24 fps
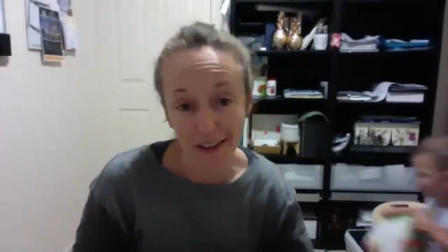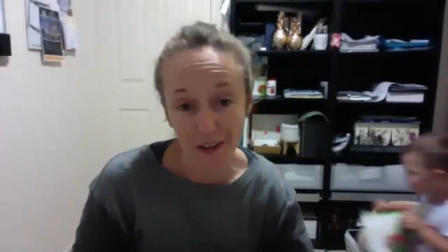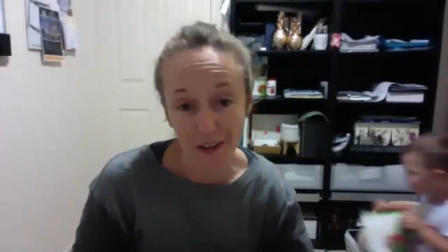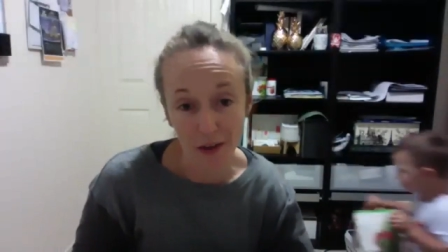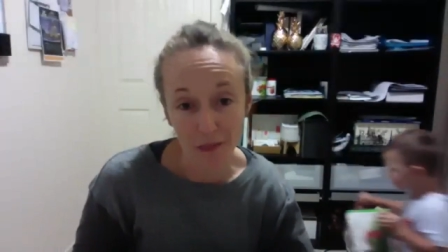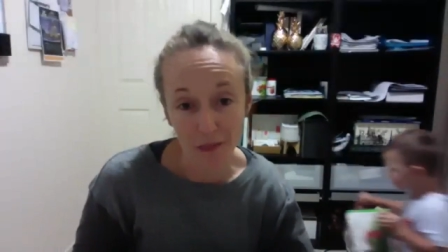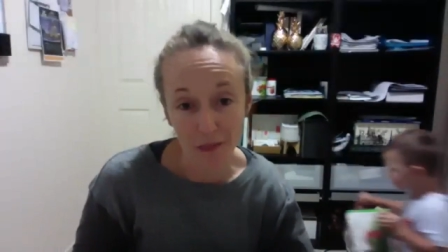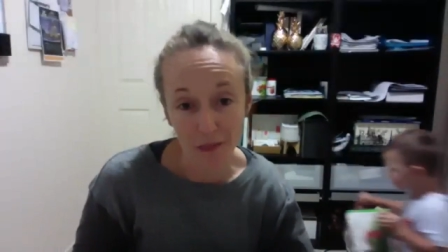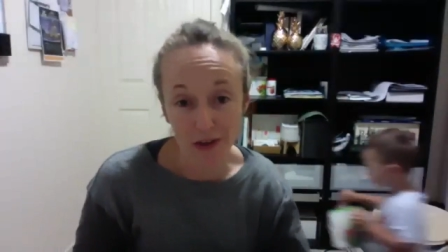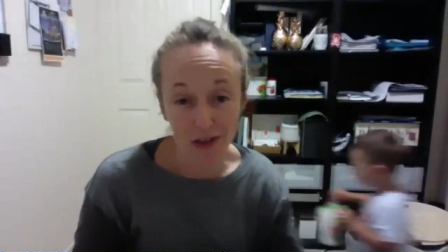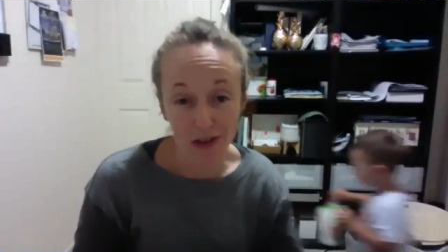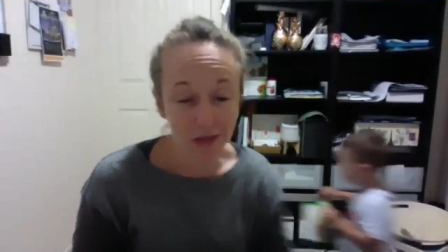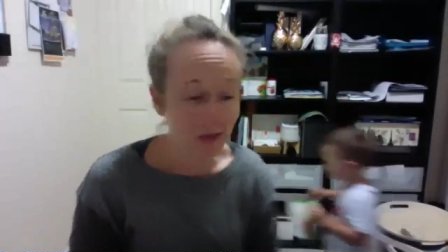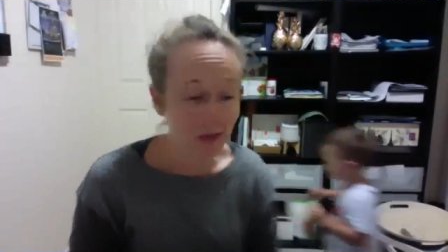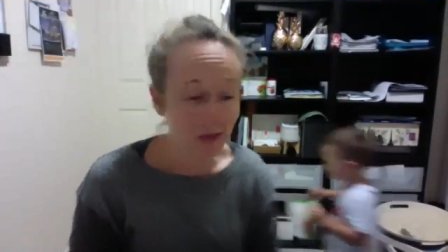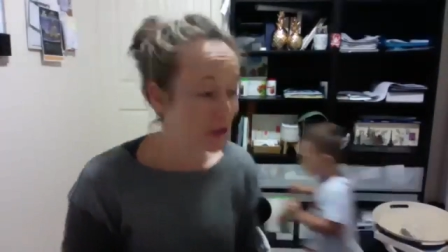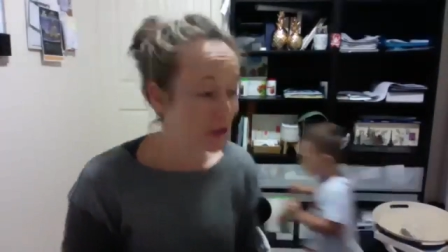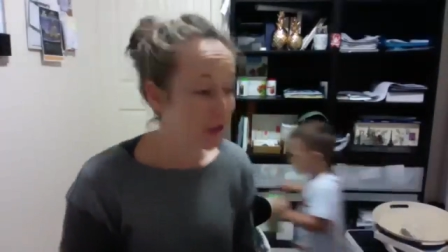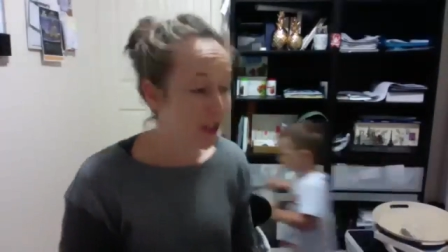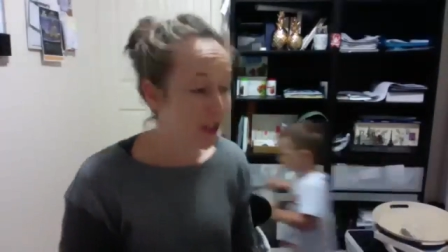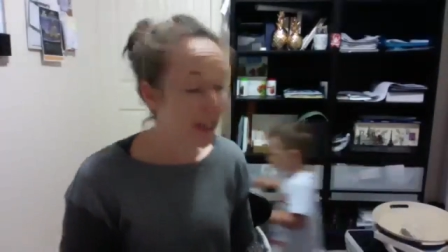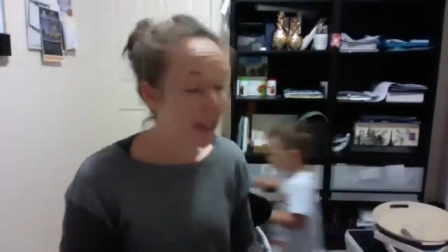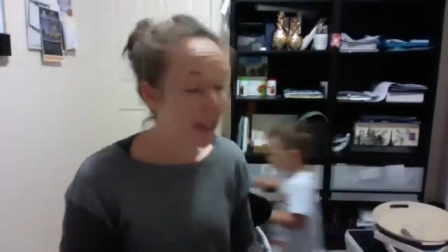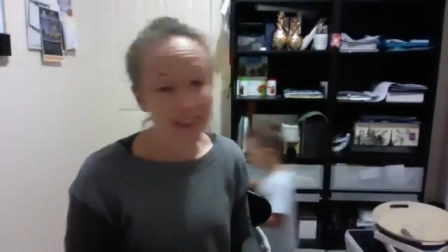not because we were
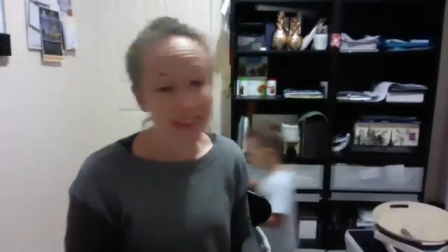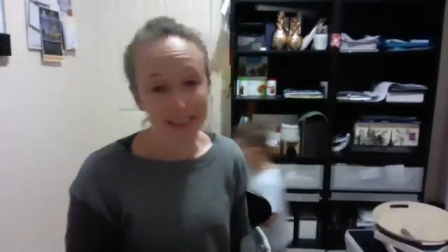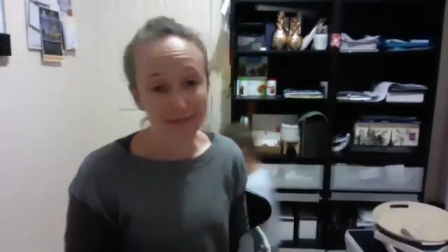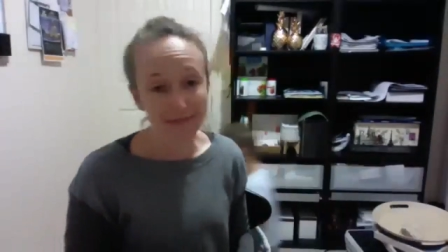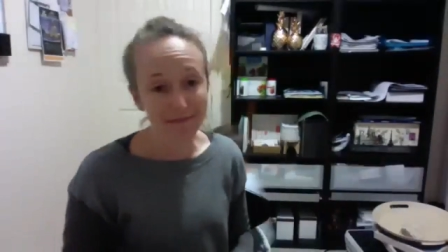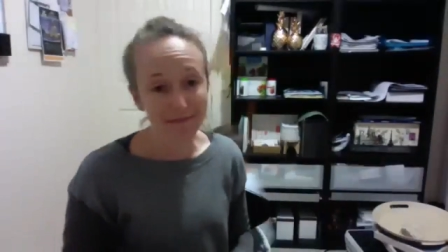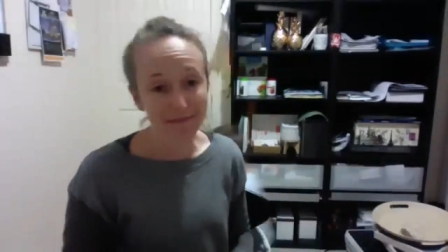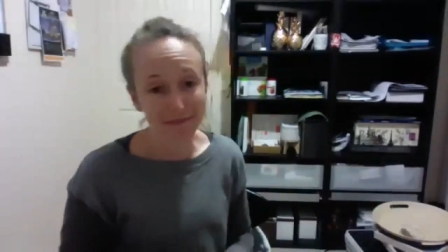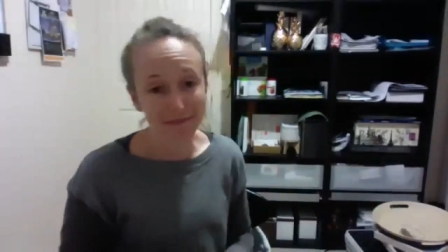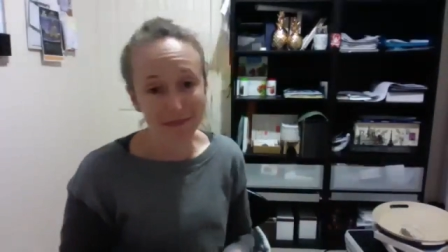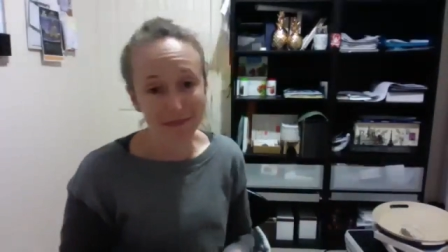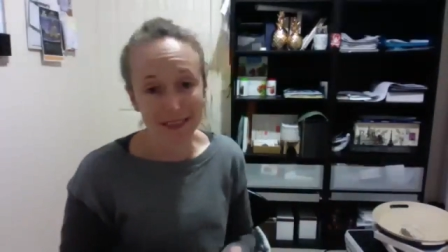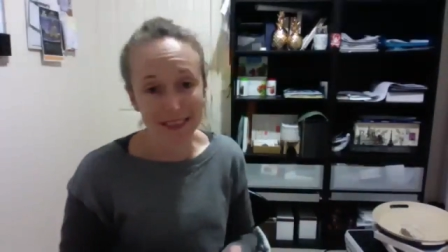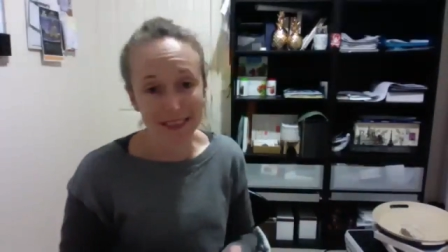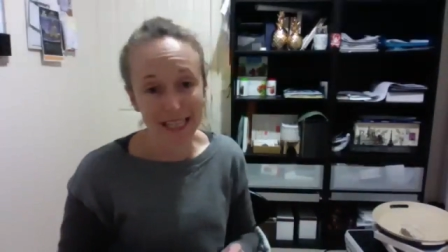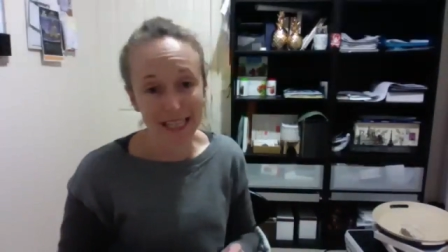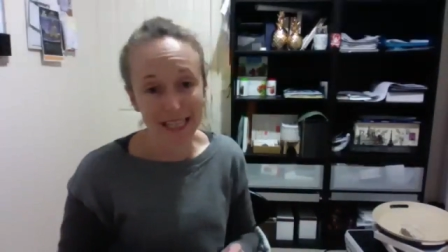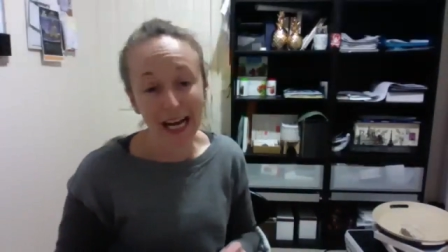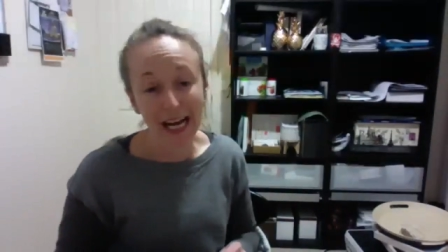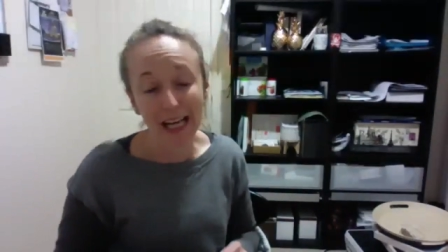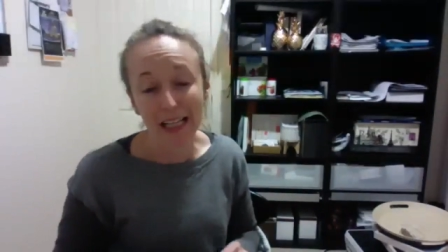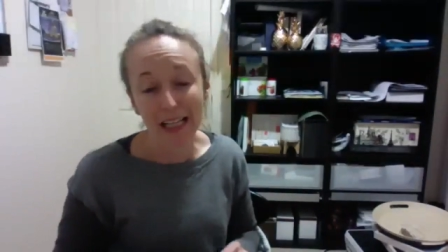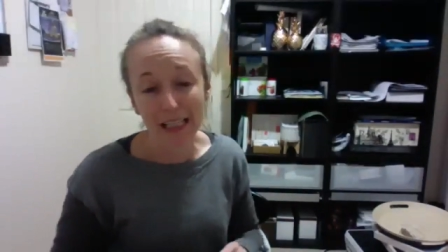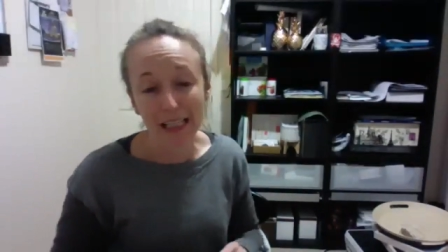trying to
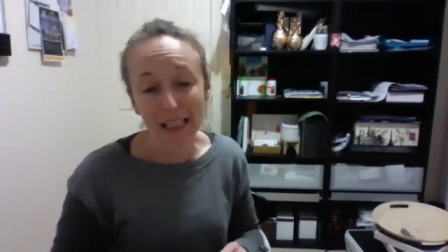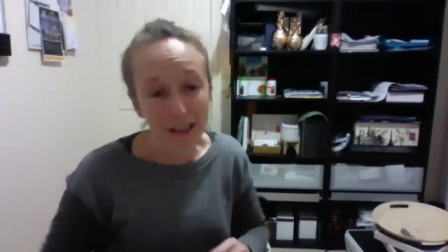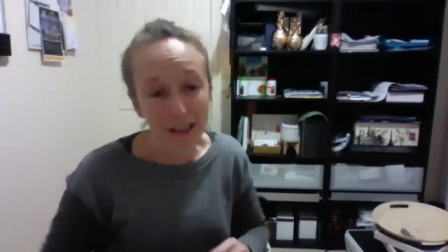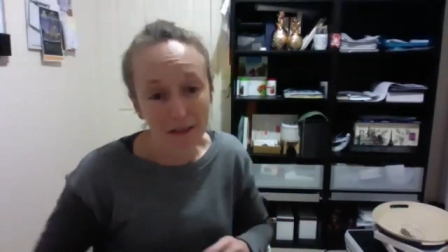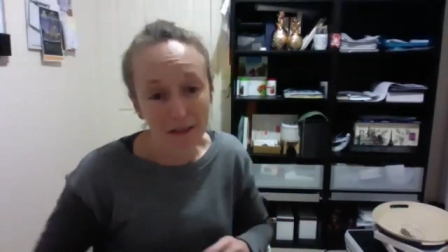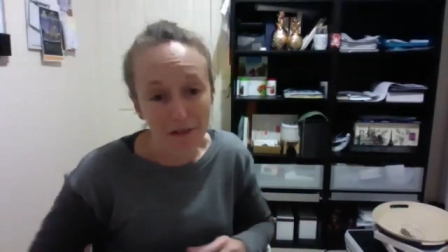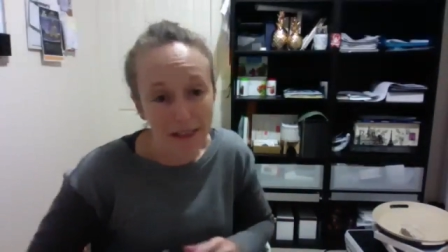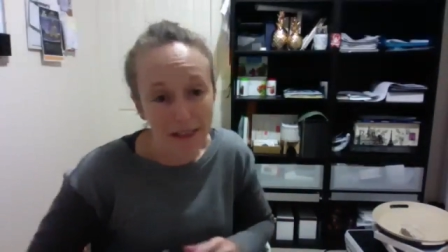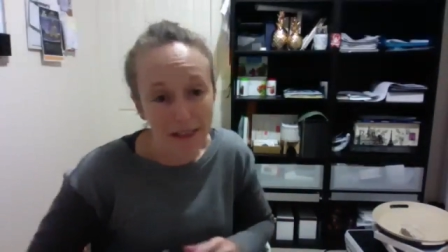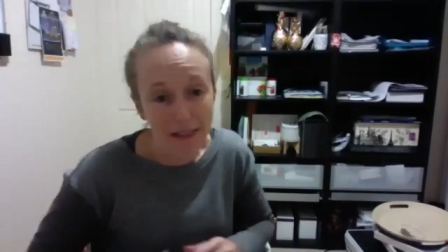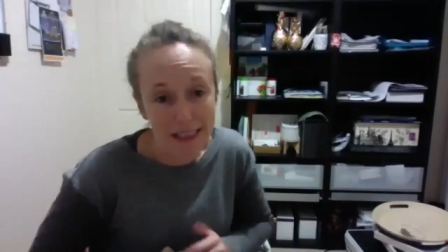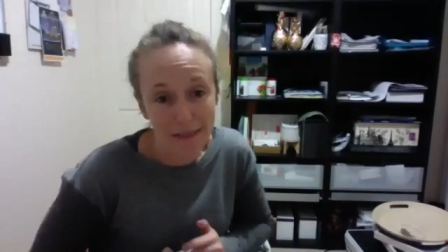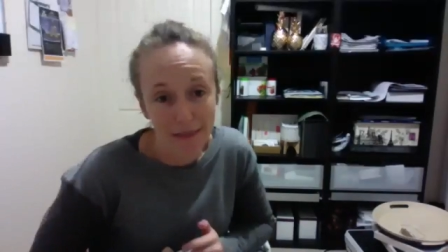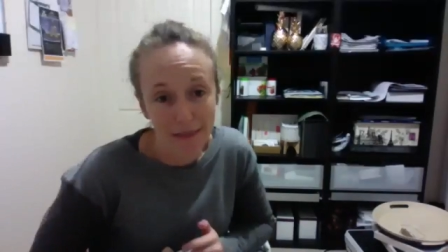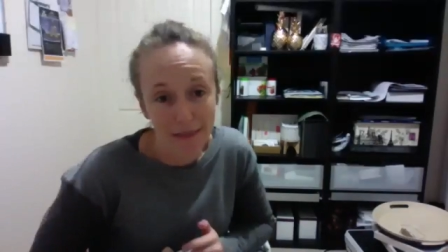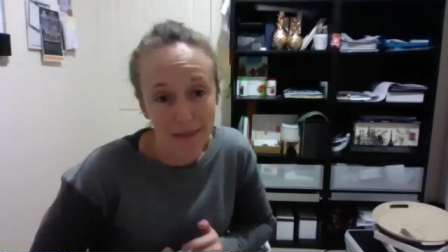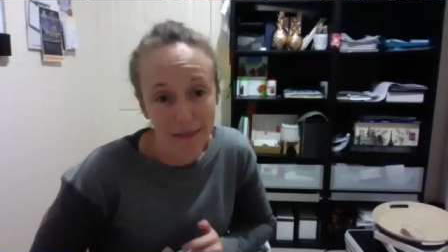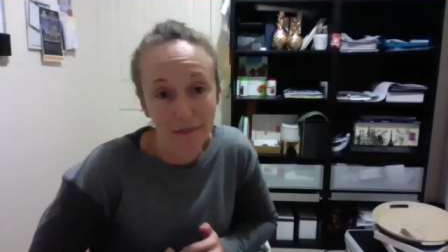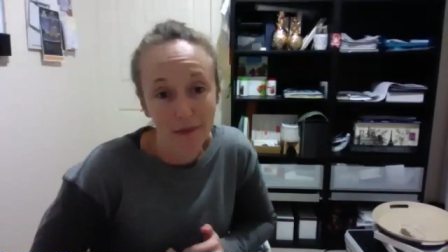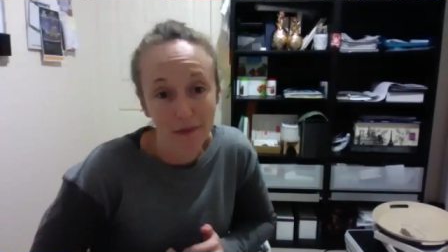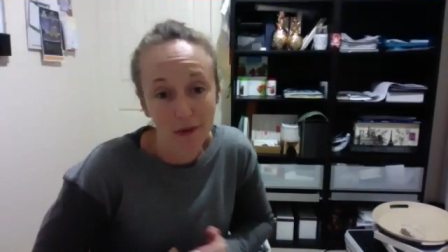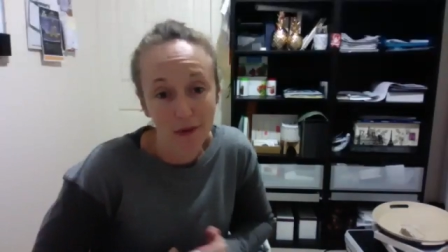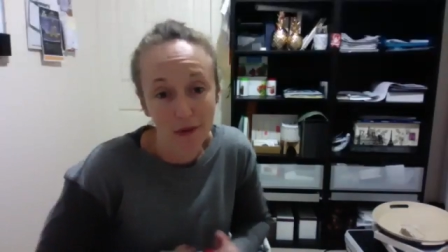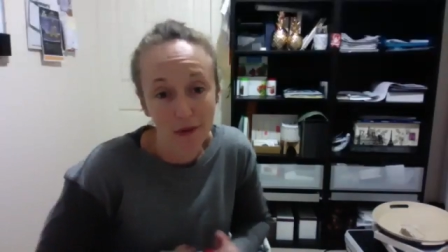sell and convince
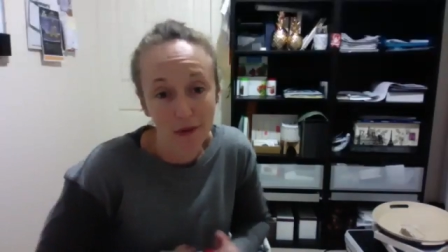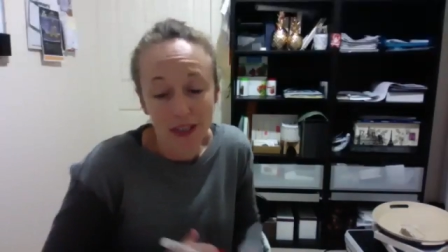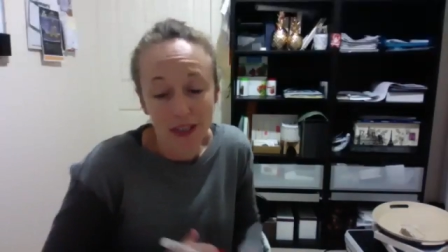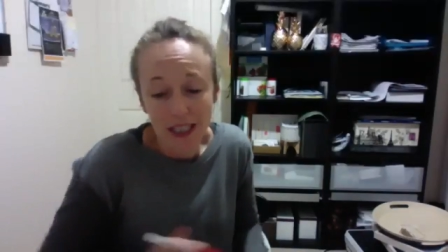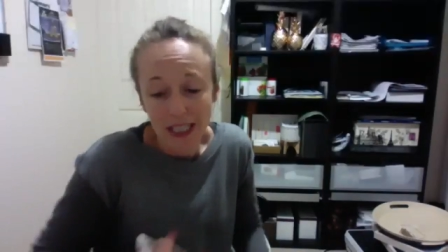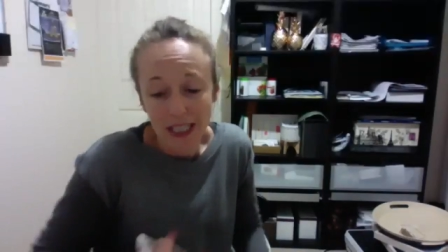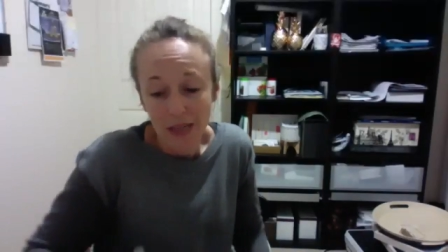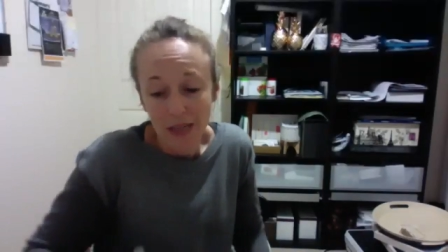people.